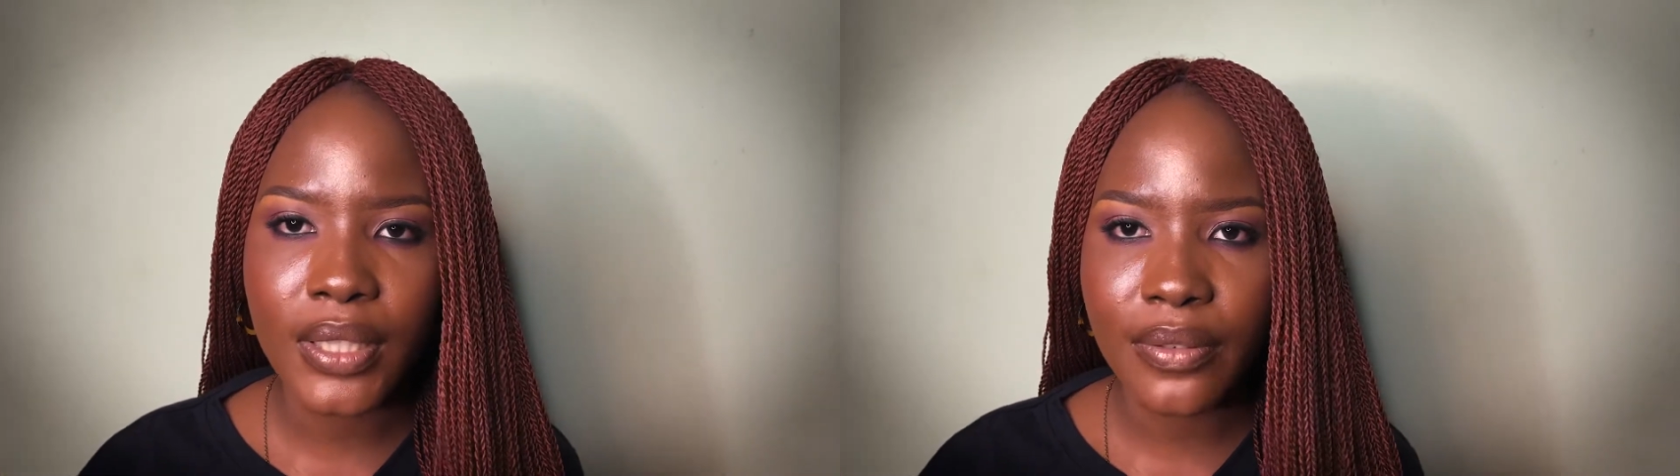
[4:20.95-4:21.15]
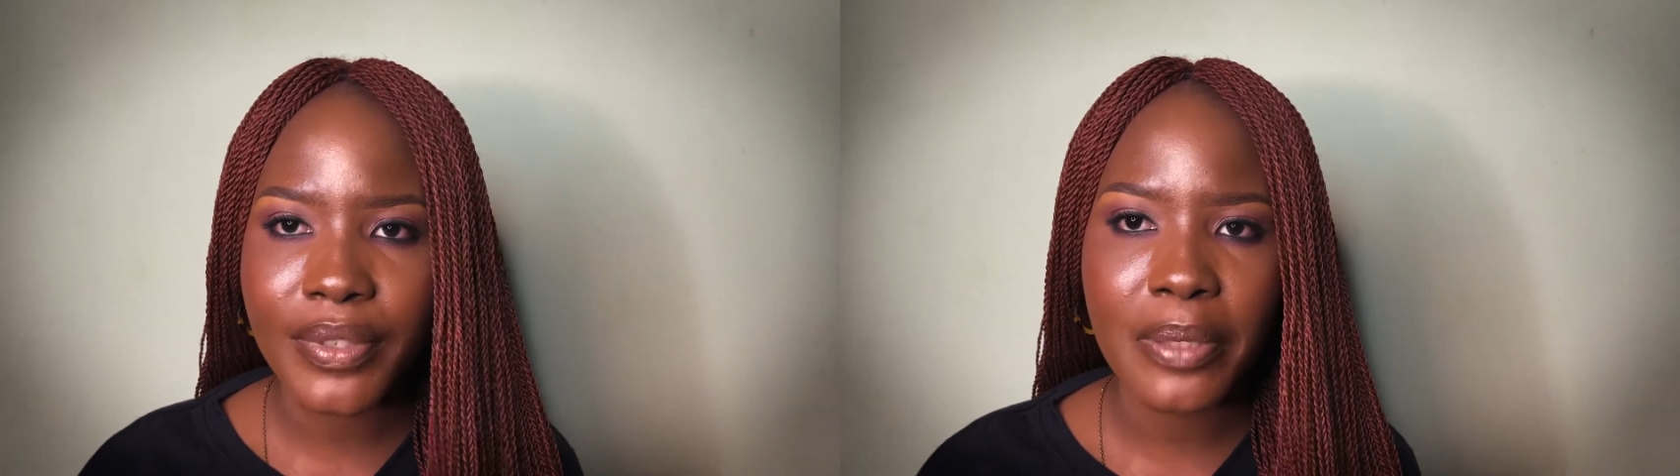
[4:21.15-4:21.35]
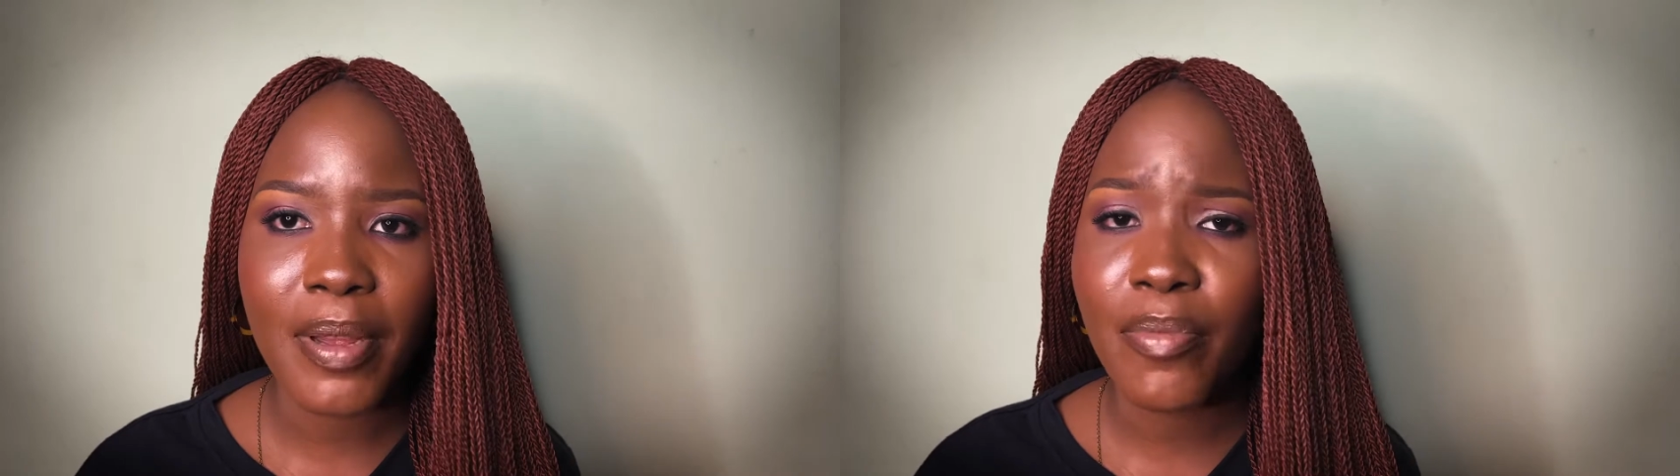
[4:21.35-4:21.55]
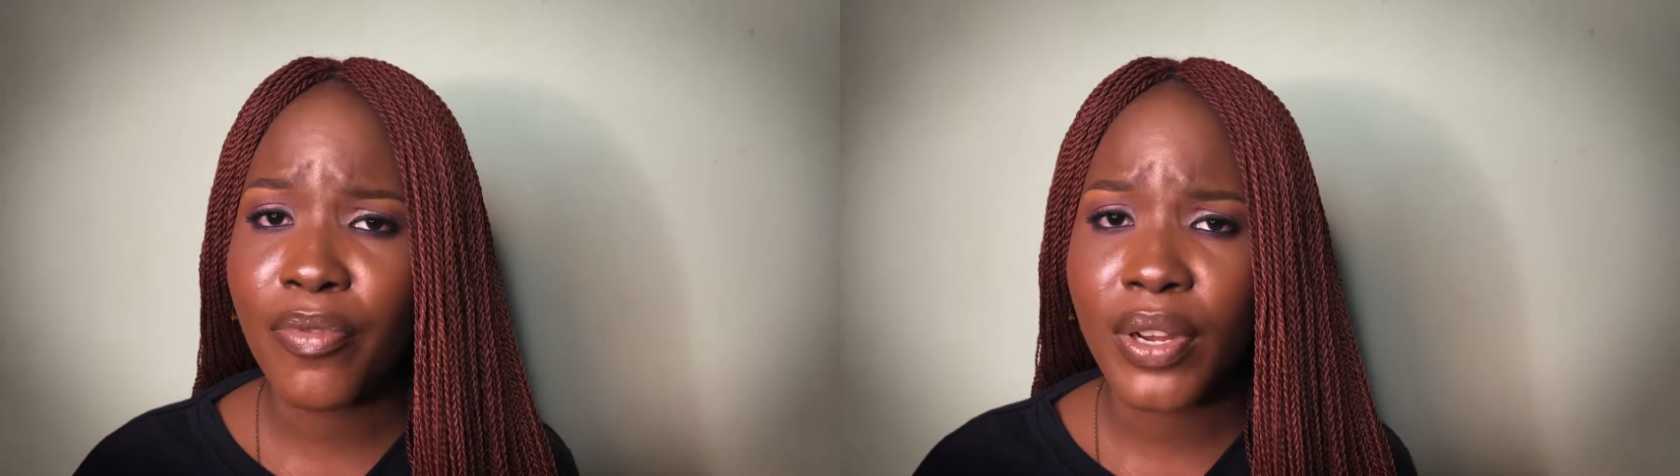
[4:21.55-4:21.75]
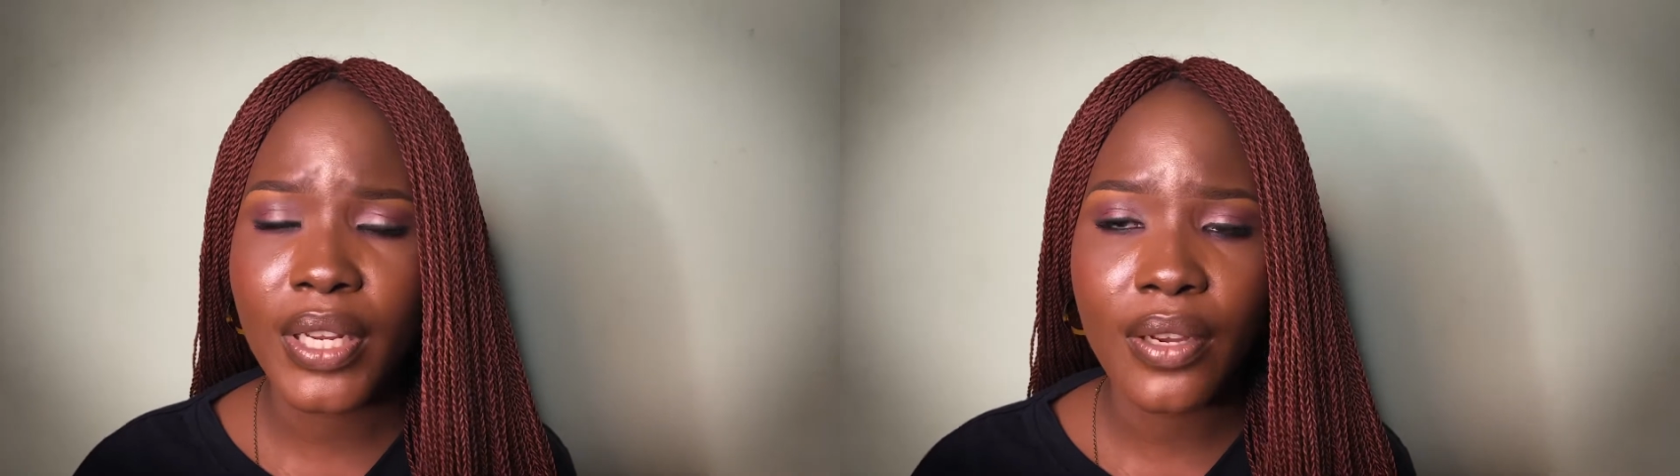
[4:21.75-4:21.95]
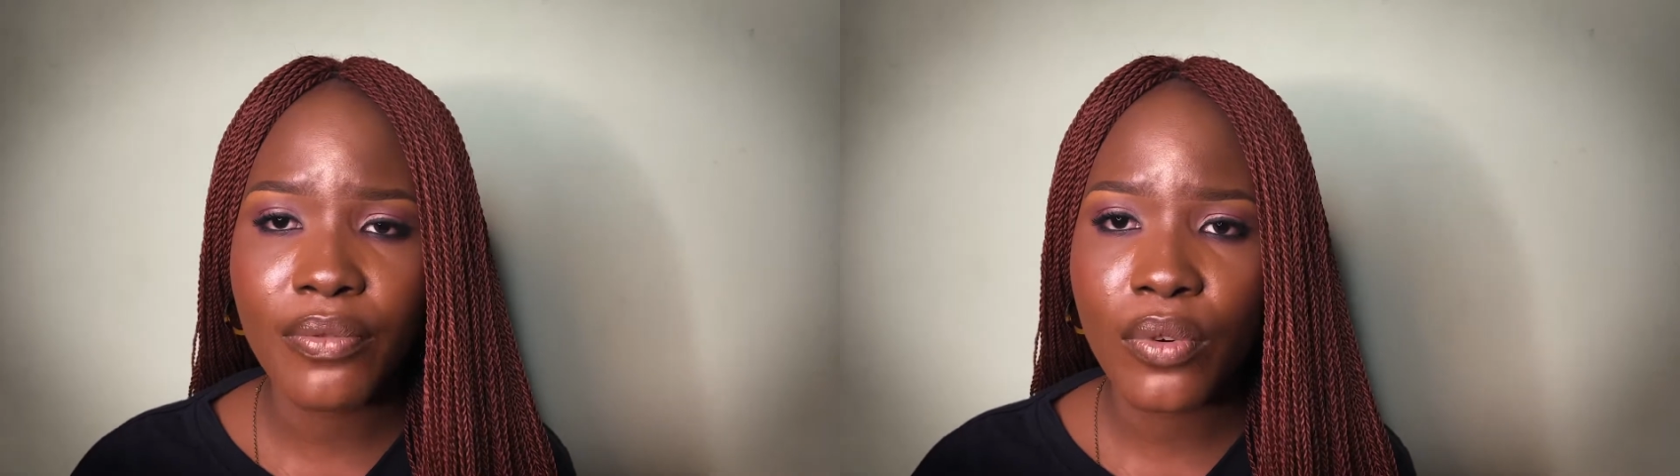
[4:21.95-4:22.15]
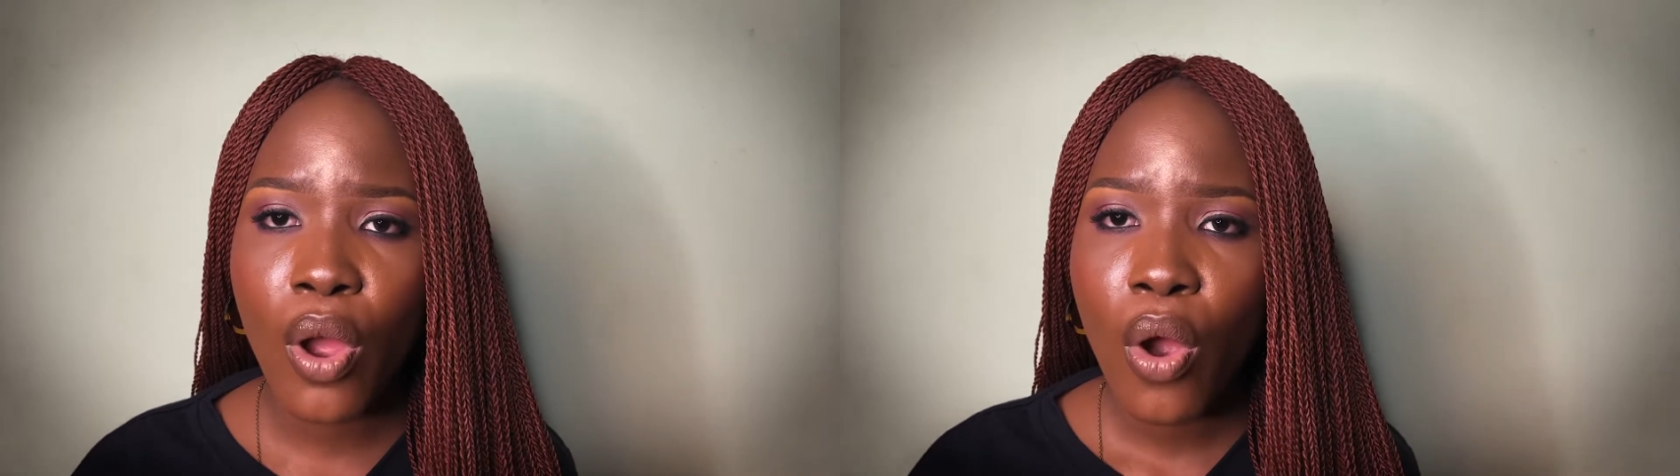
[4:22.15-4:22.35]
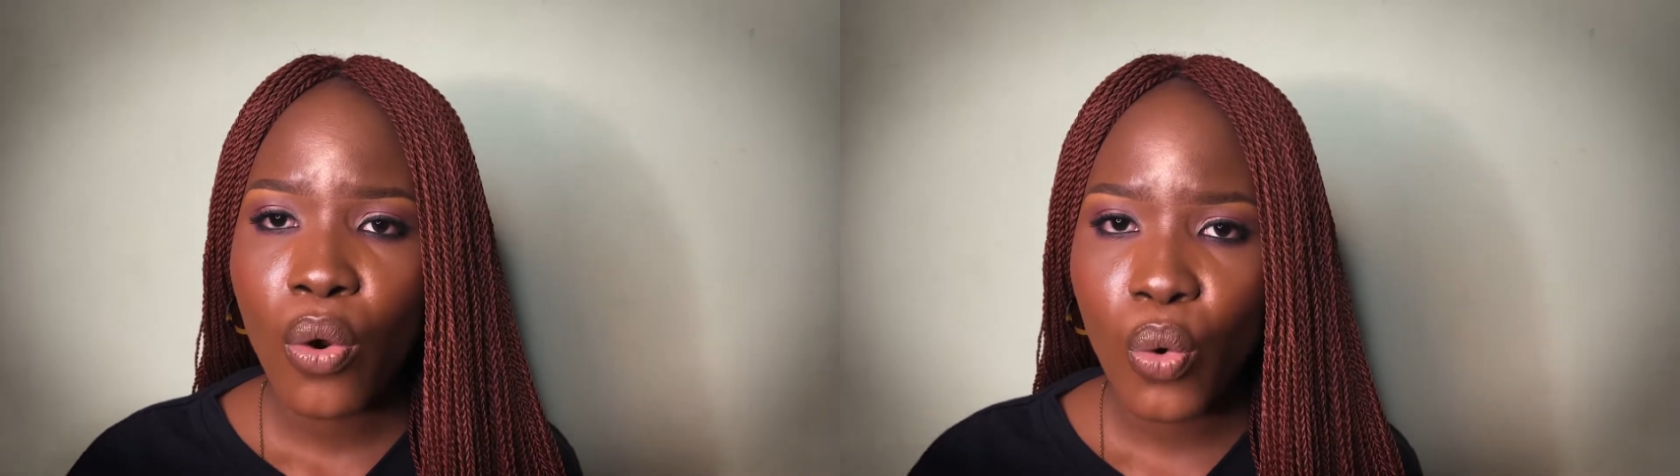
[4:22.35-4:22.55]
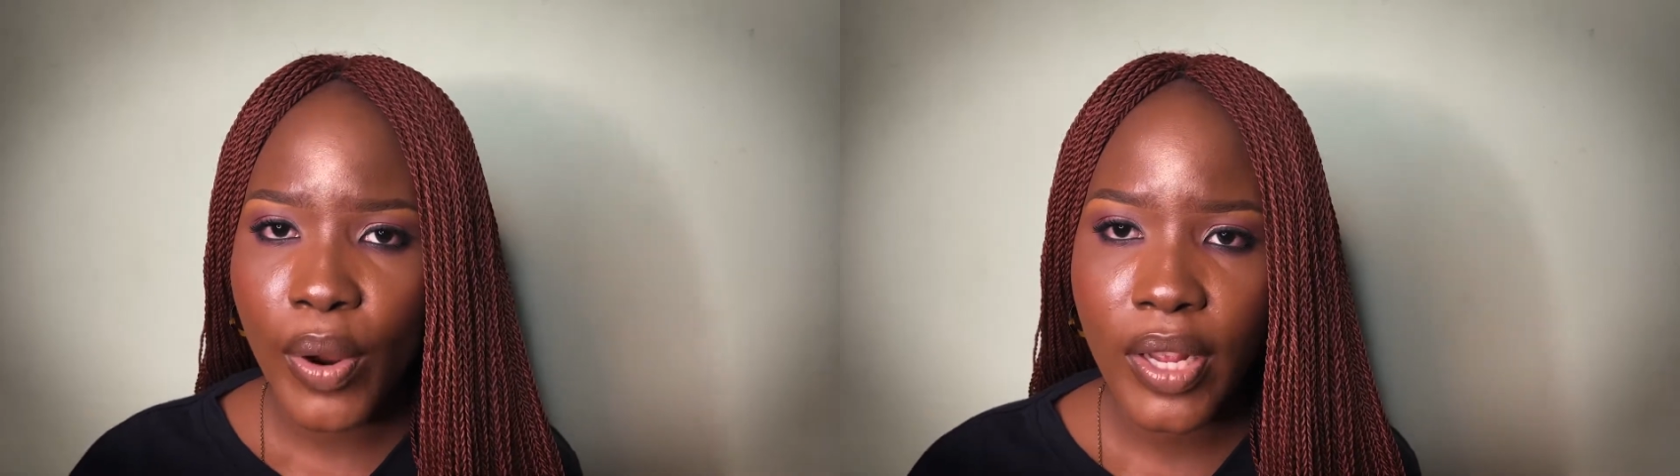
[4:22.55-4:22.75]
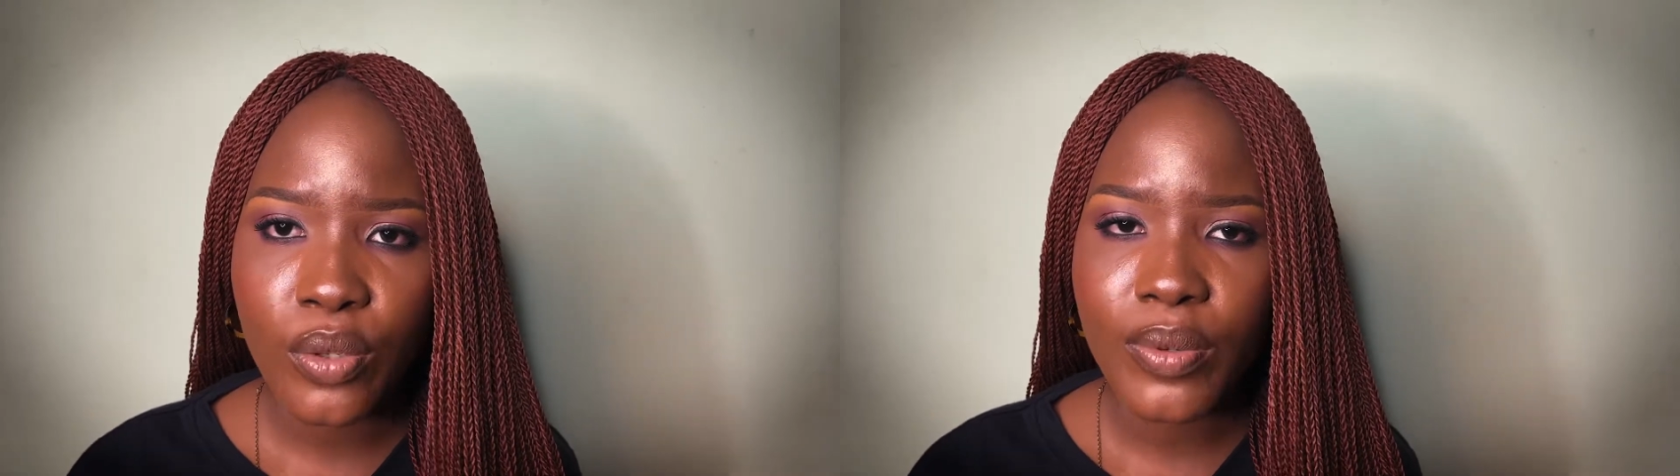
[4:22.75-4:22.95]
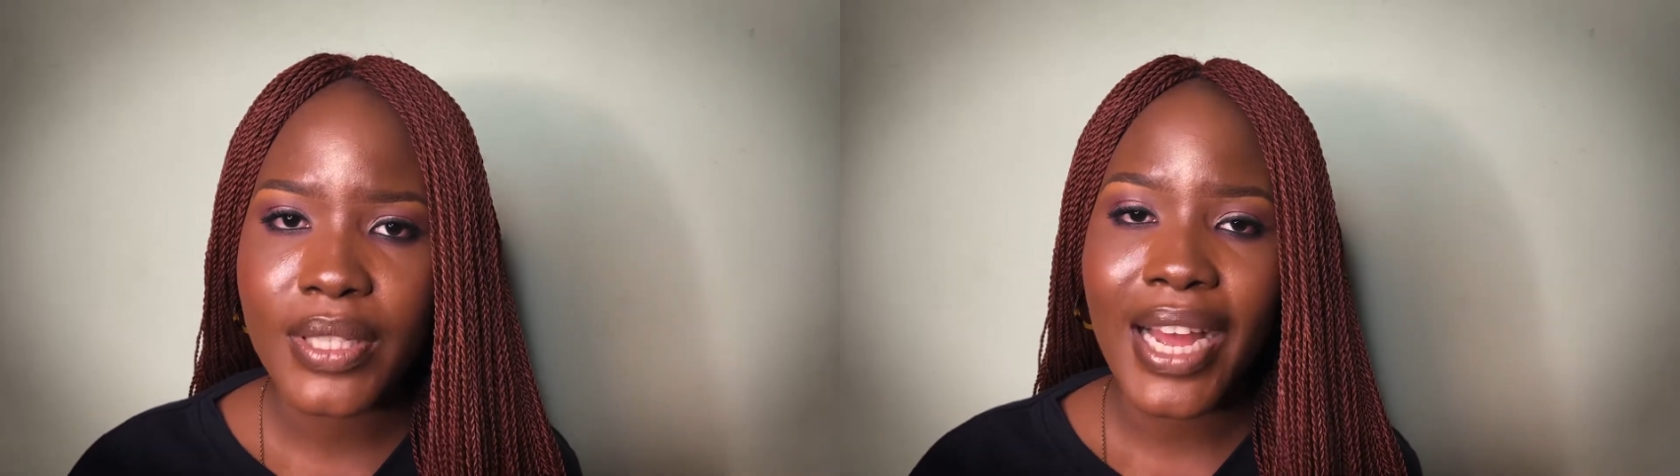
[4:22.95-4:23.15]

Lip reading: the investment before they even go into it,